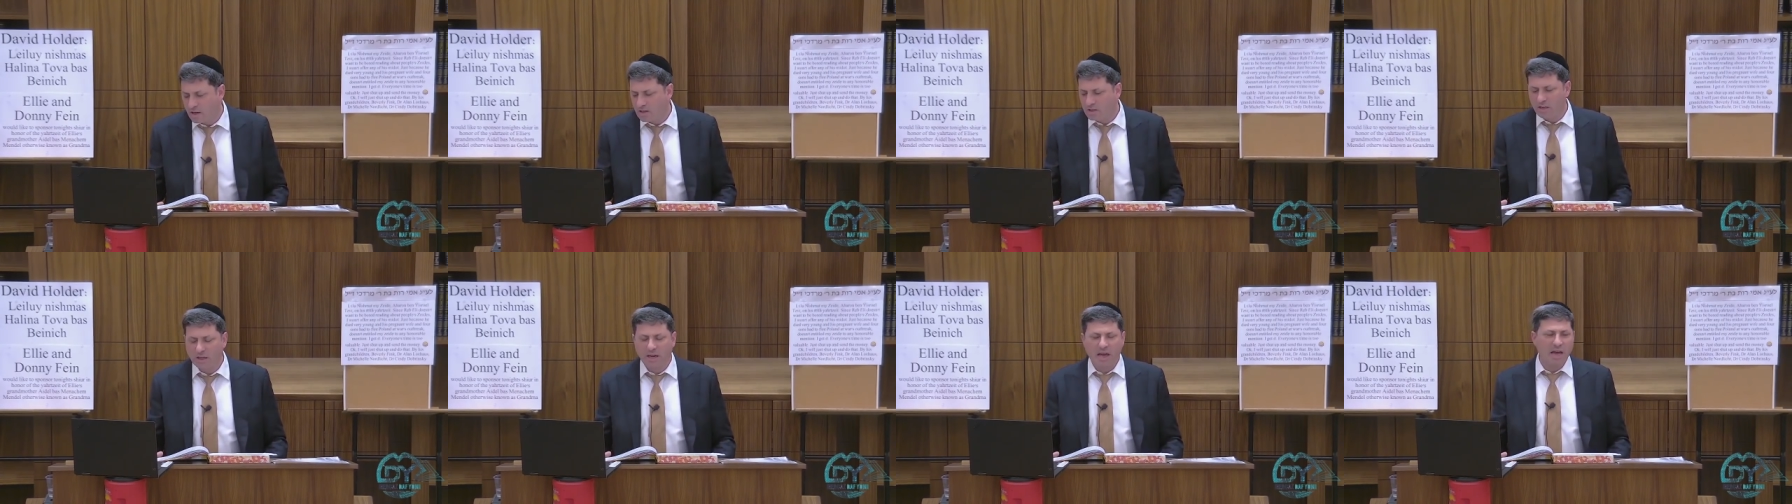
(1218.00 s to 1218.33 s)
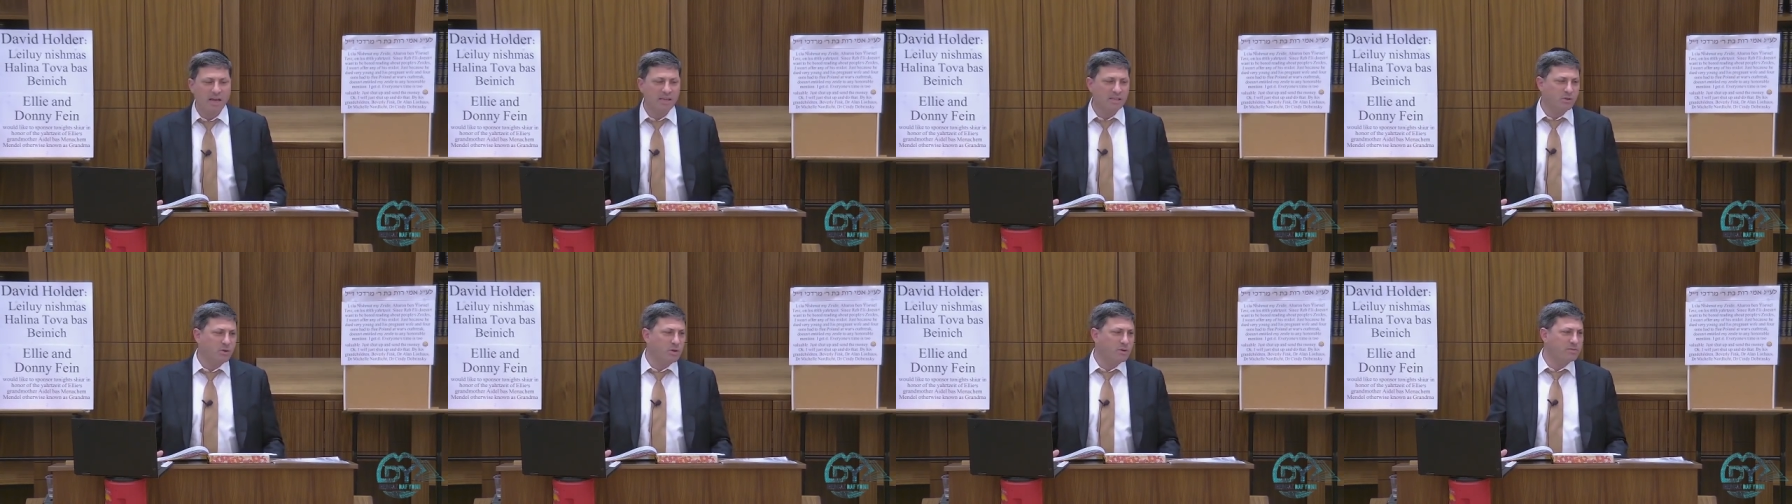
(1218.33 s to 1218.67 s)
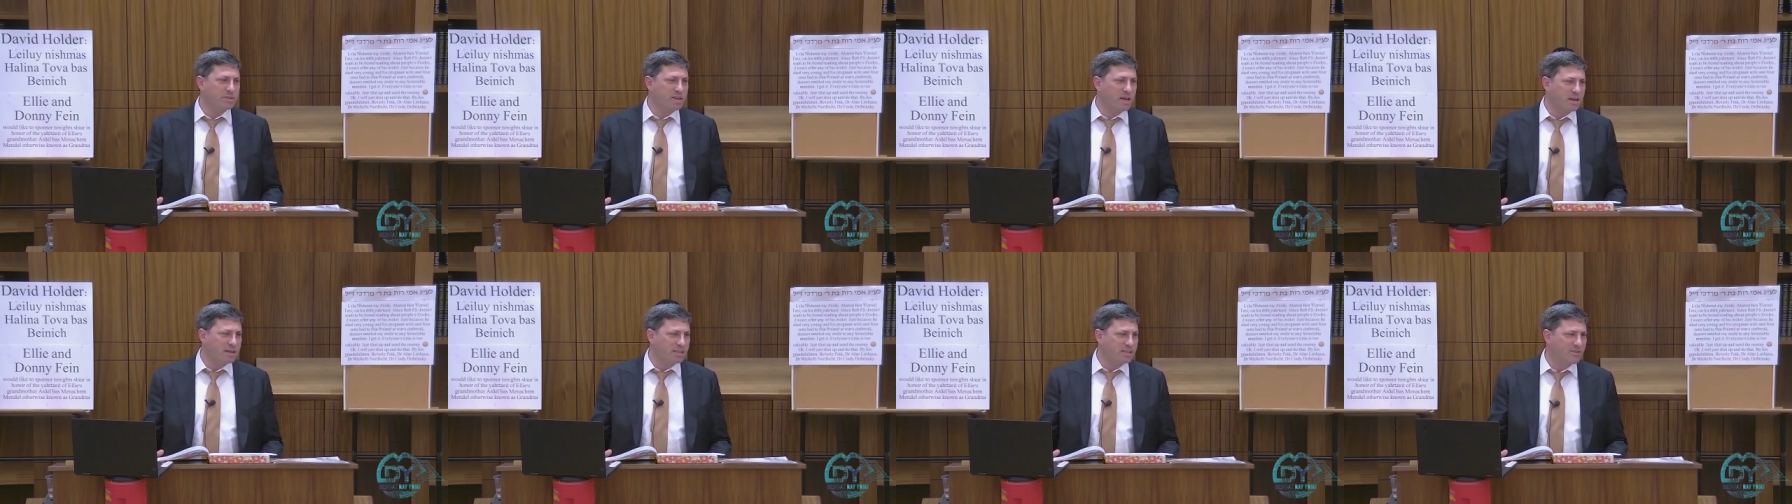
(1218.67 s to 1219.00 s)
So a guy
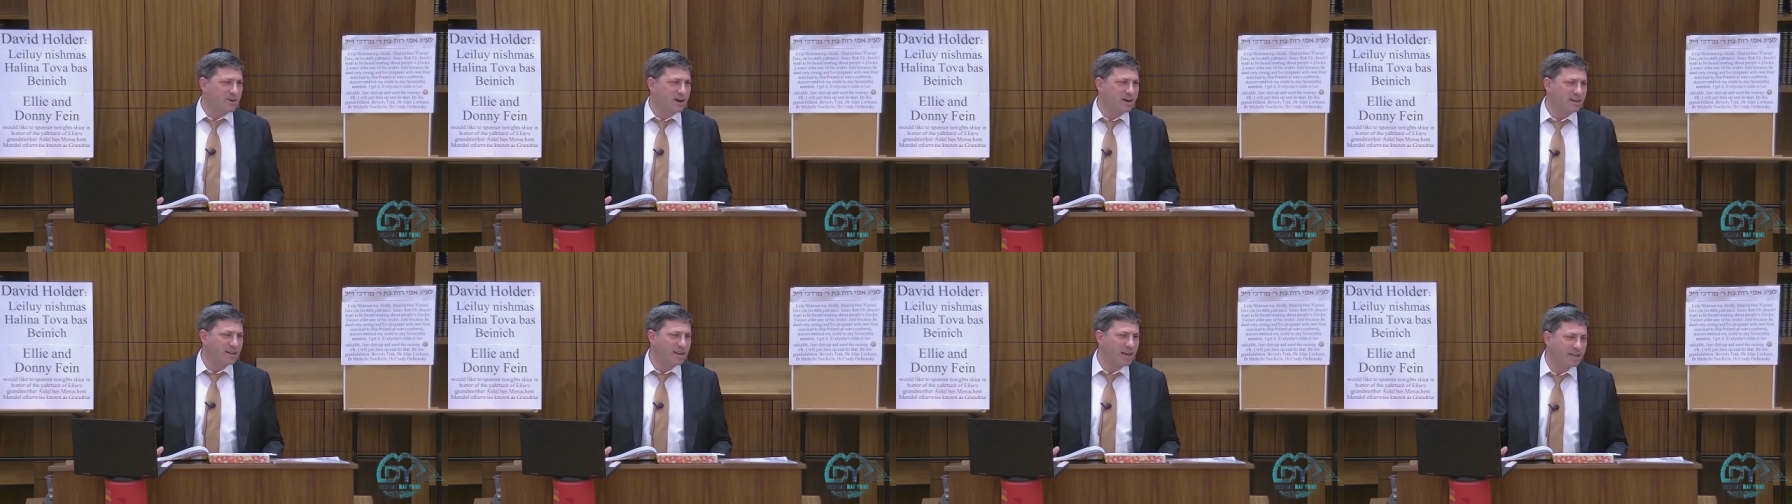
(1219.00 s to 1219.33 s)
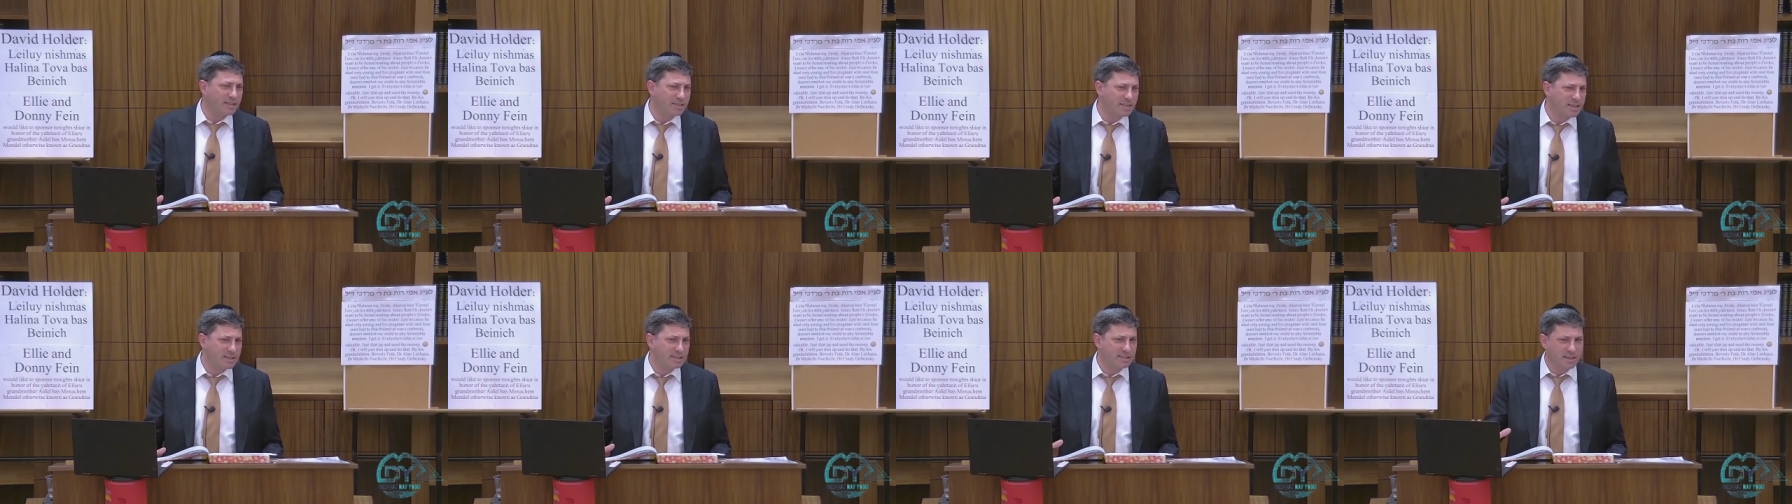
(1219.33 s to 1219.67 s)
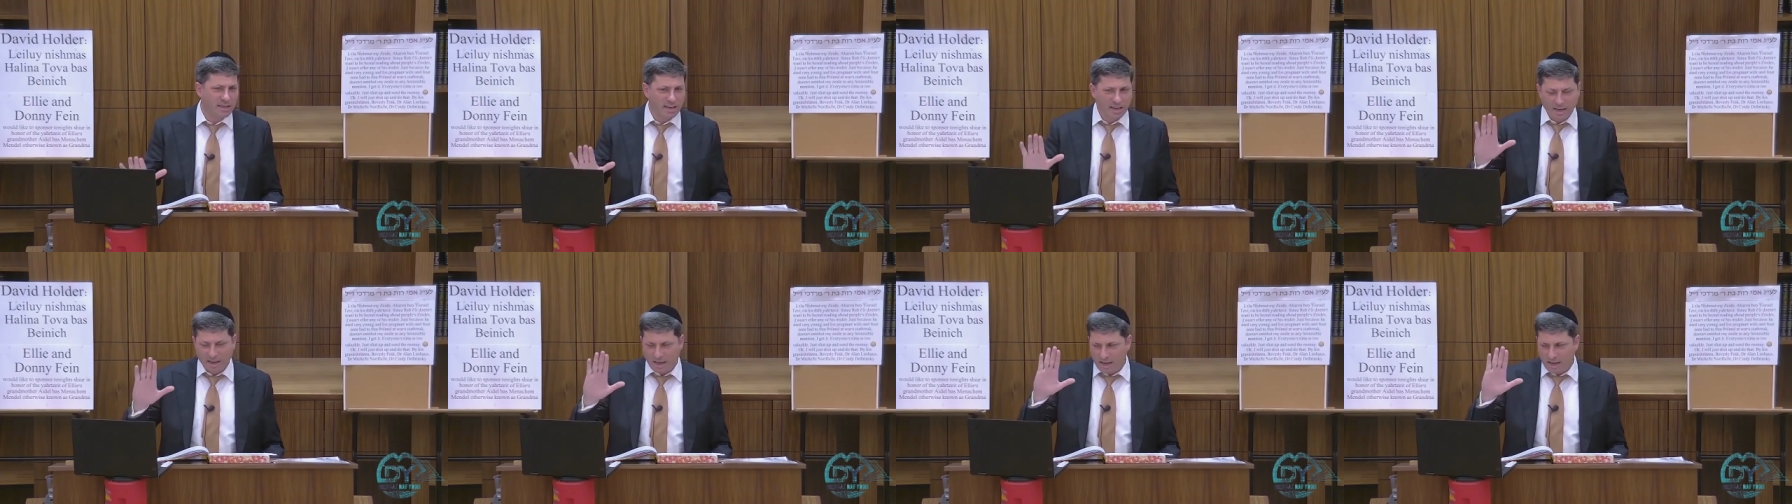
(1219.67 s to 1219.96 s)
screams out, a Sephardi guy says,